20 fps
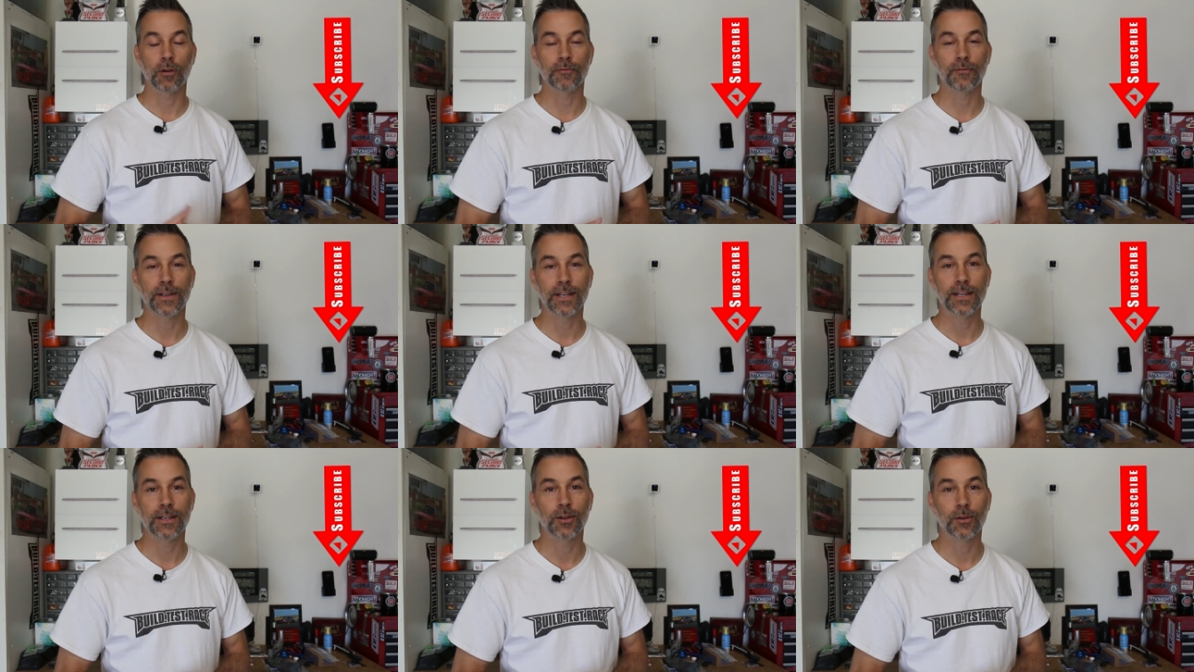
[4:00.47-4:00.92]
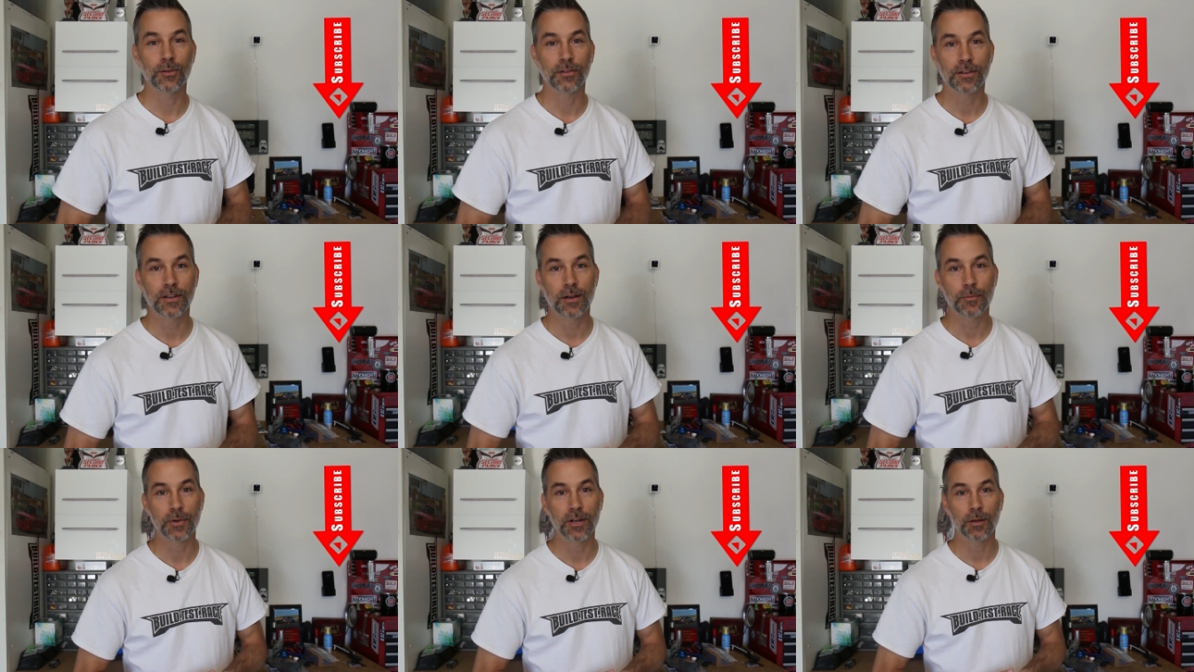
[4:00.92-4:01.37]
videos
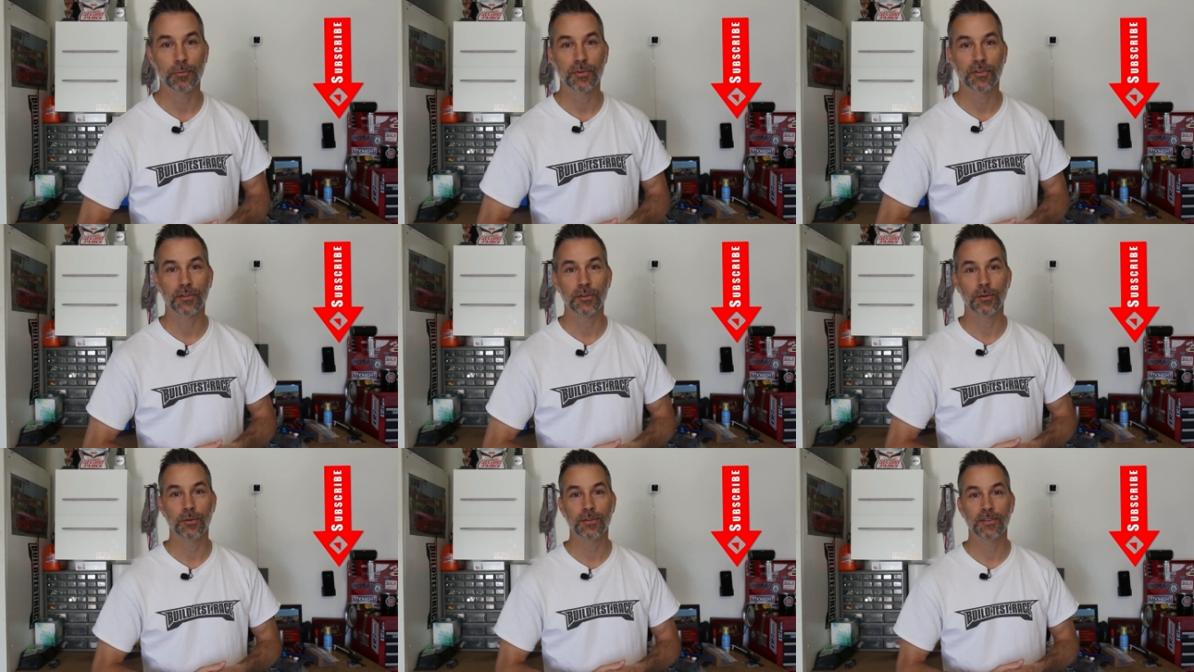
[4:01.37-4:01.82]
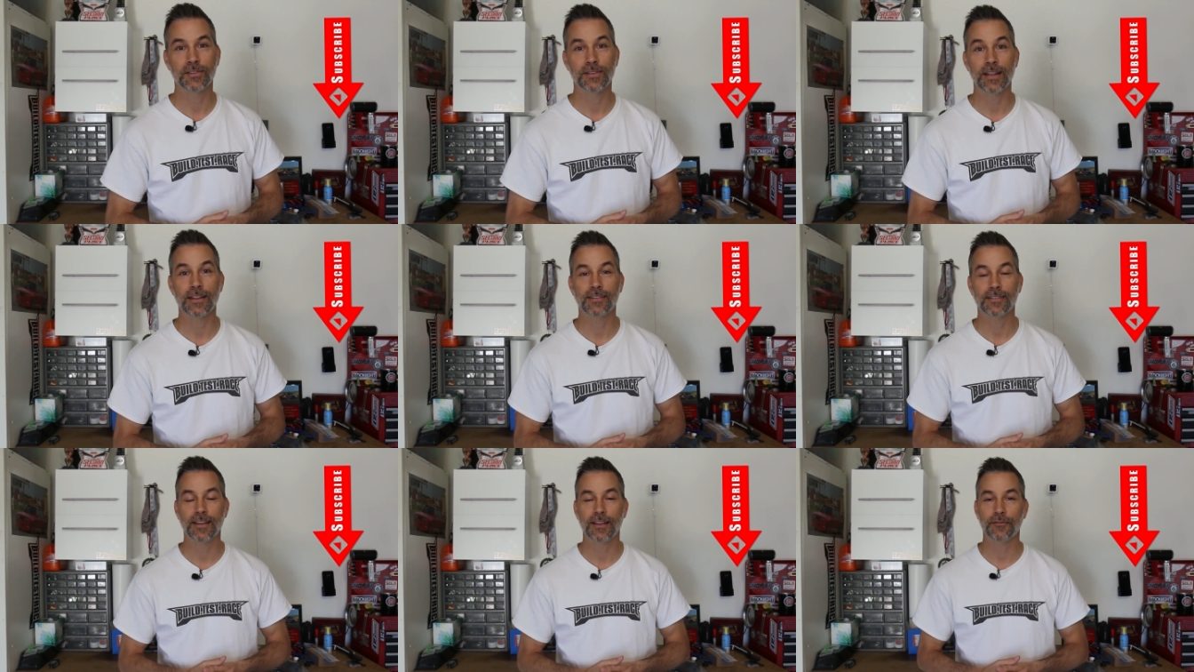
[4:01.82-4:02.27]
coming up soon.
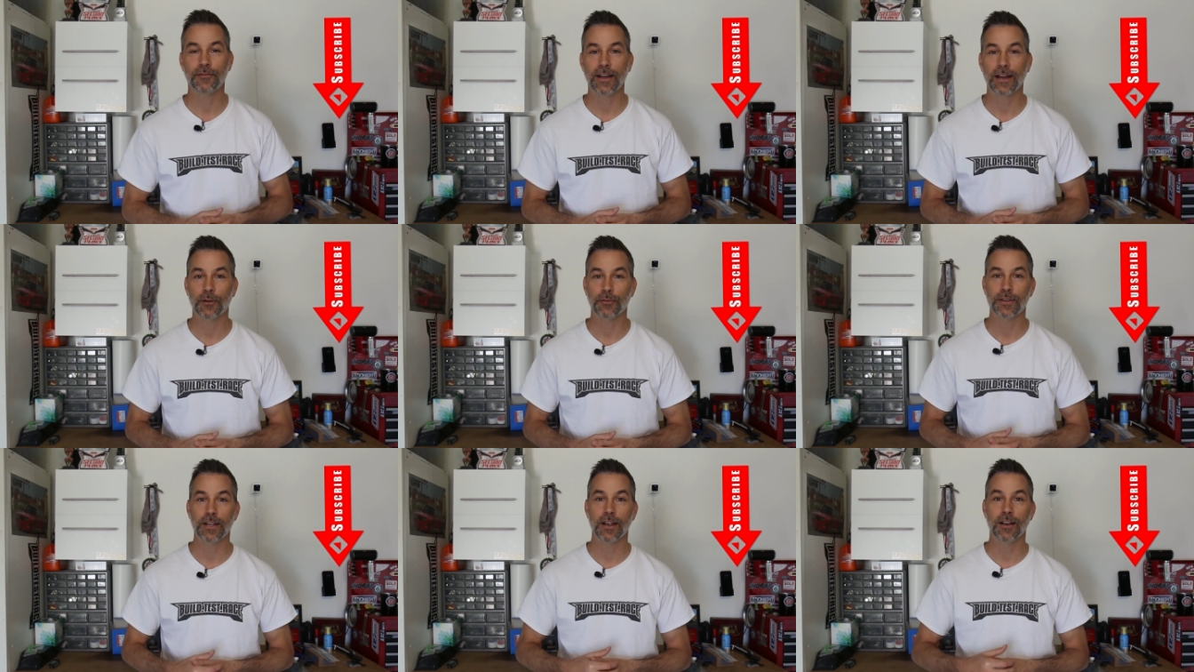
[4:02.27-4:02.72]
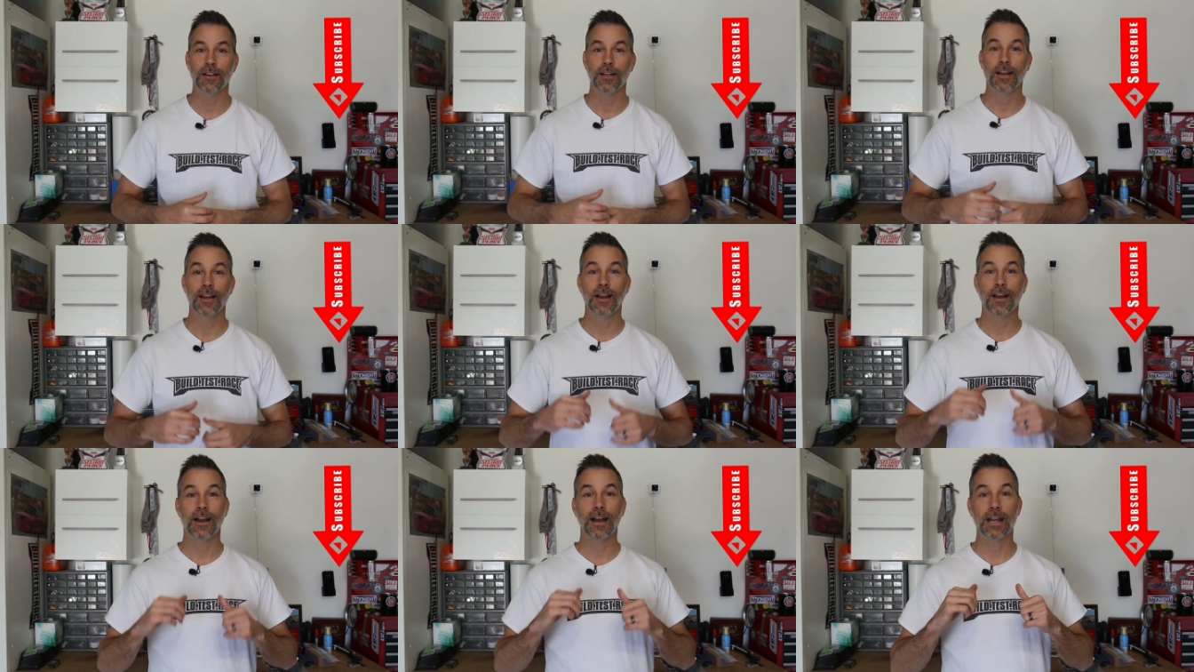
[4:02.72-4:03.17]
Stay safe out there.
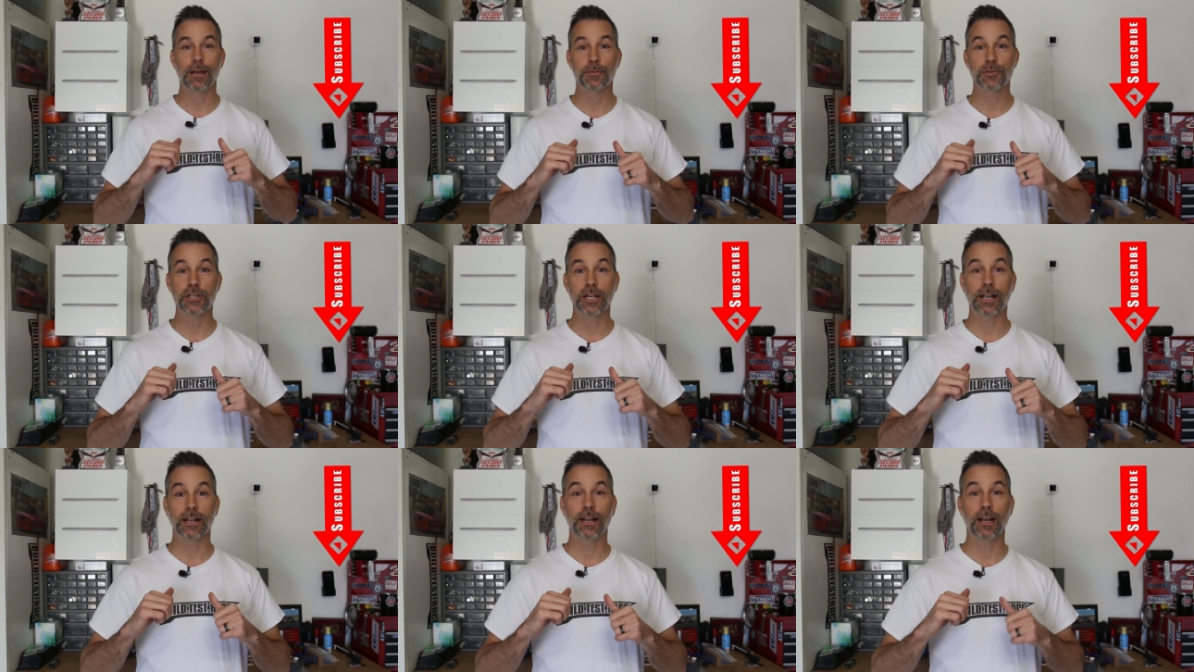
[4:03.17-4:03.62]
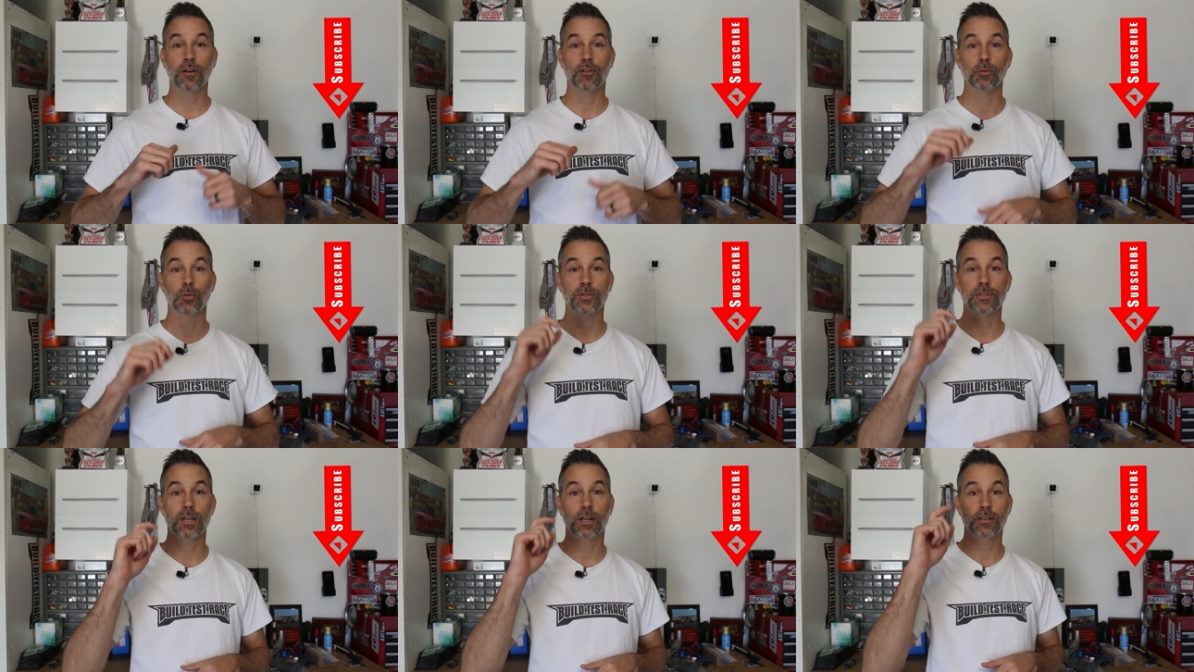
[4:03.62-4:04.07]
I am checking out, and
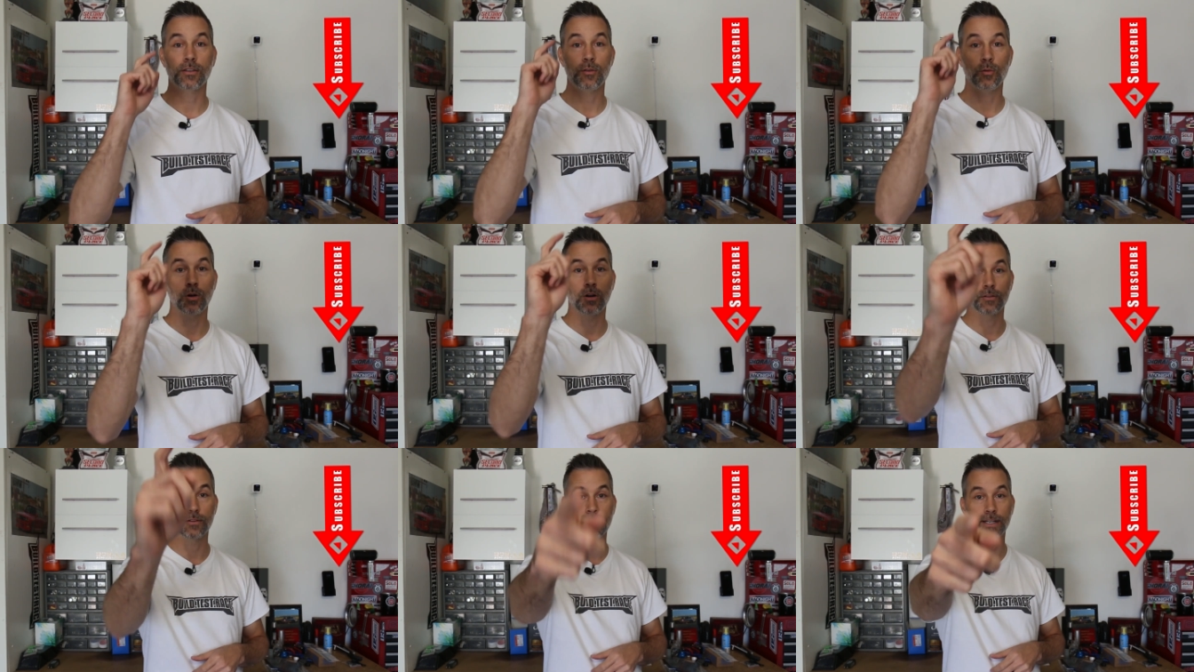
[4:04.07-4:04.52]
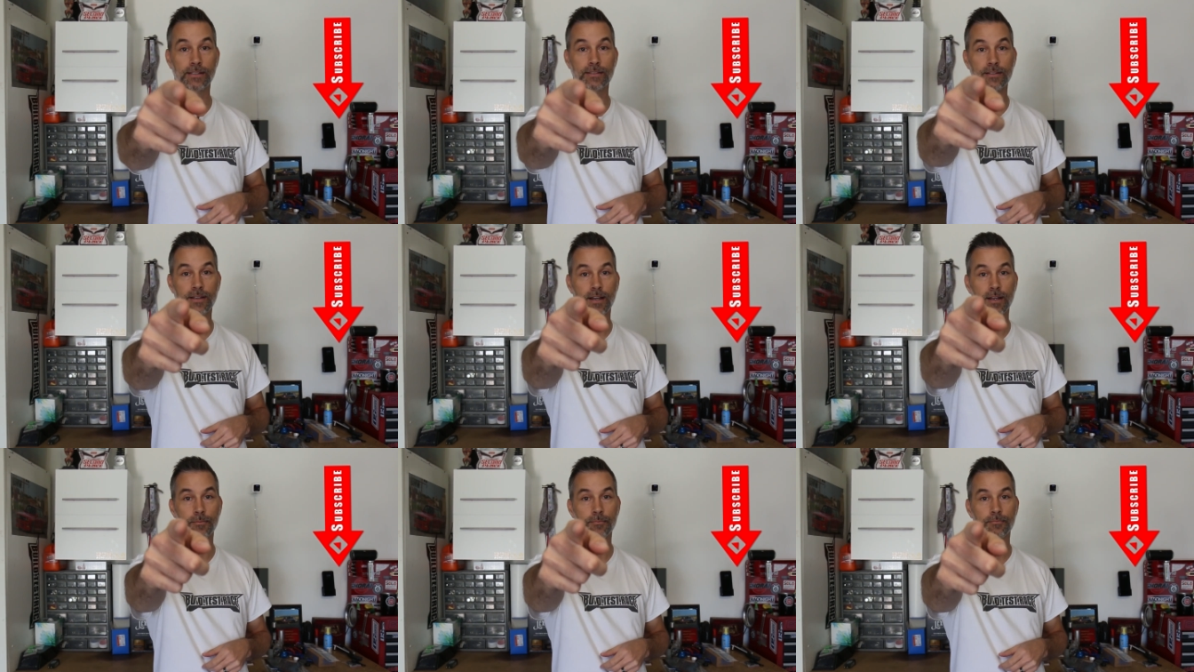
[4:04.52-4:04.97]
we'll talk to you all next
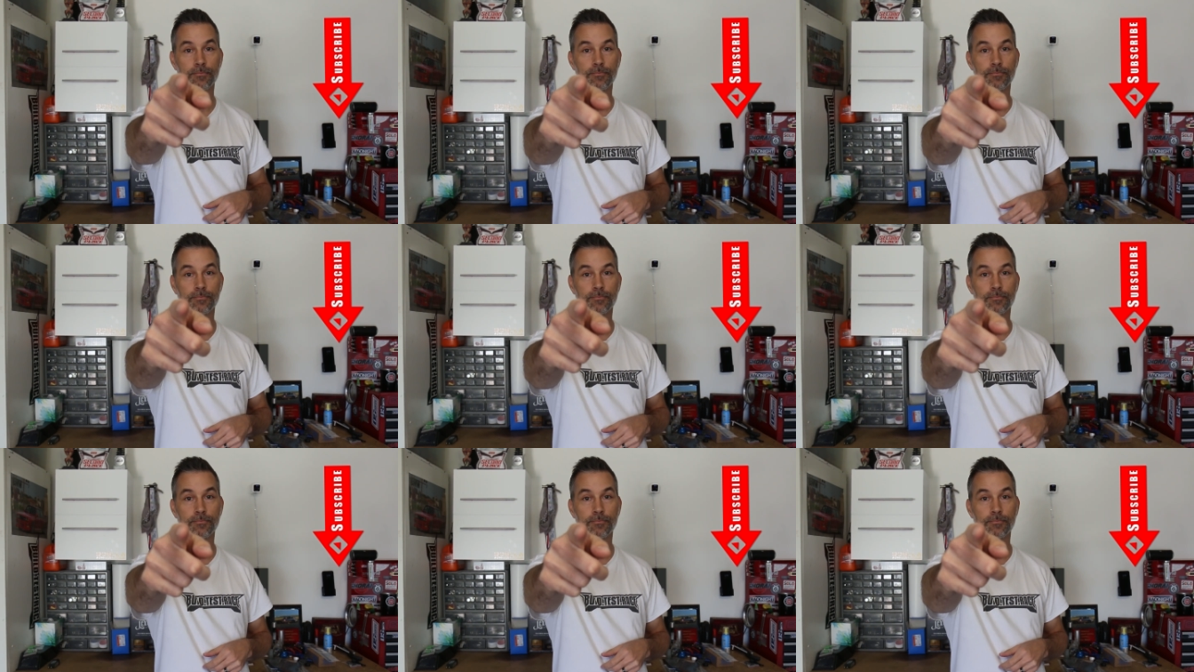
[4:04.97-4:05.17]
time.